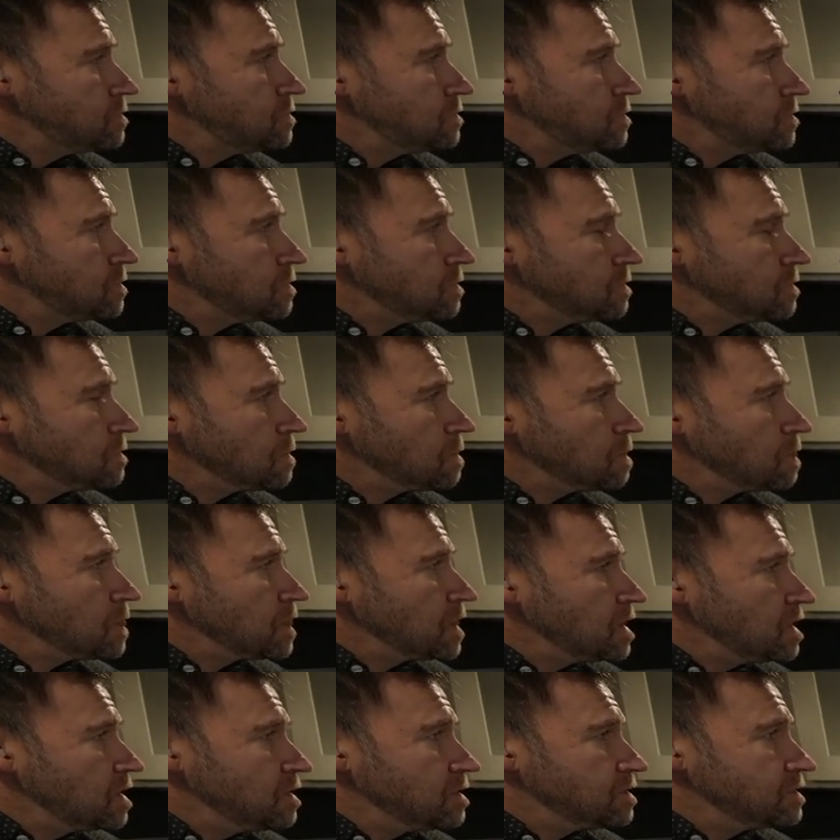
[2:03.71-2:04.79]
I just,
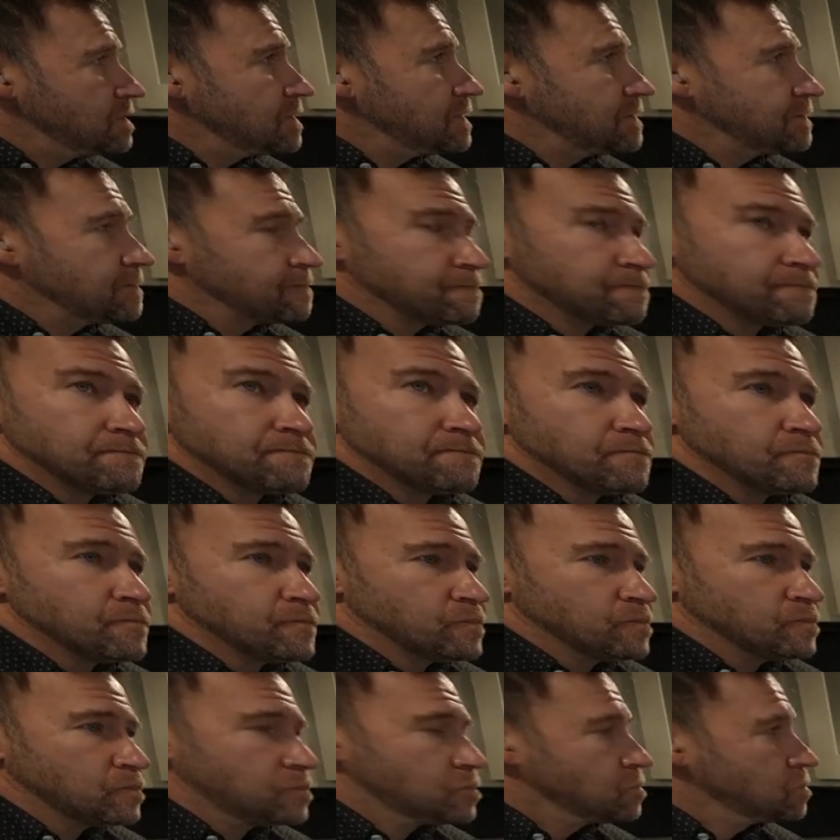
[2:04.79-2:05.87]
there's, it's
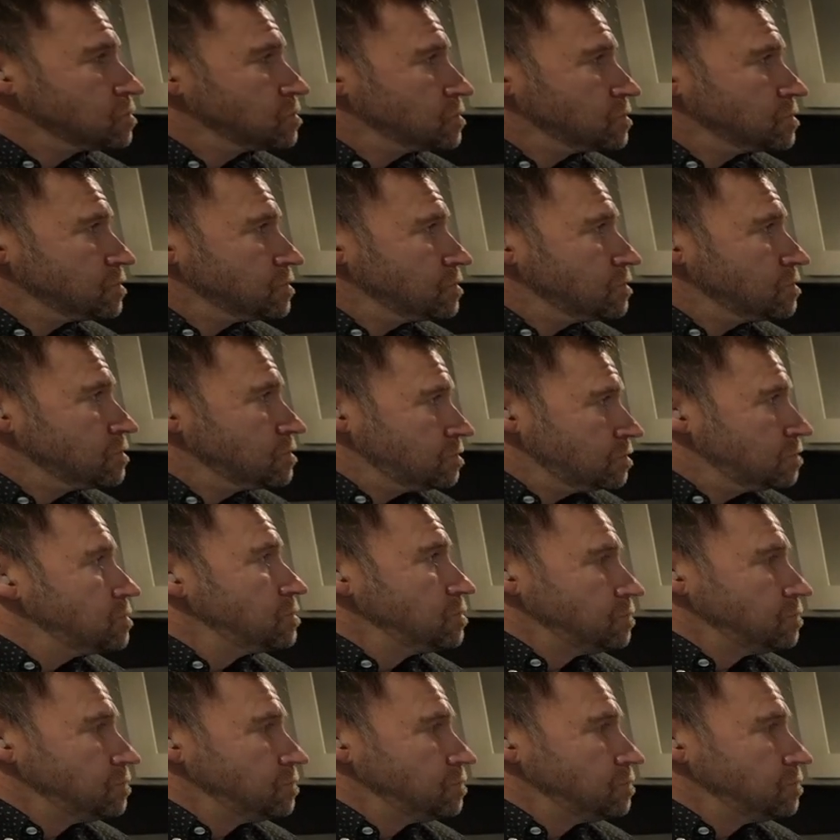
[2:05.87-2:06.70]
one of those things you love or hate.